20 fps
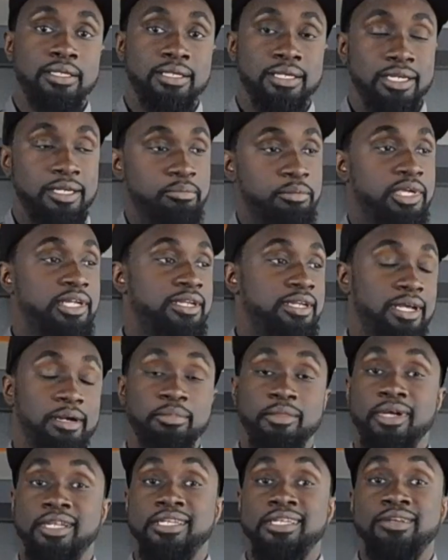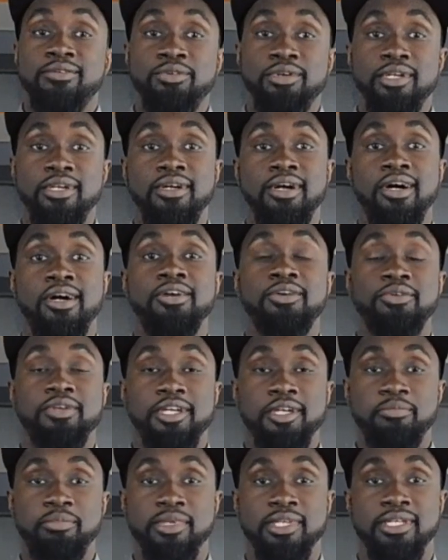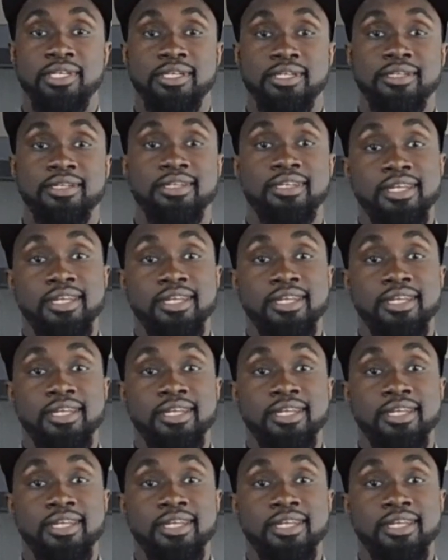In a minute, I'm about to get real hungry up in here.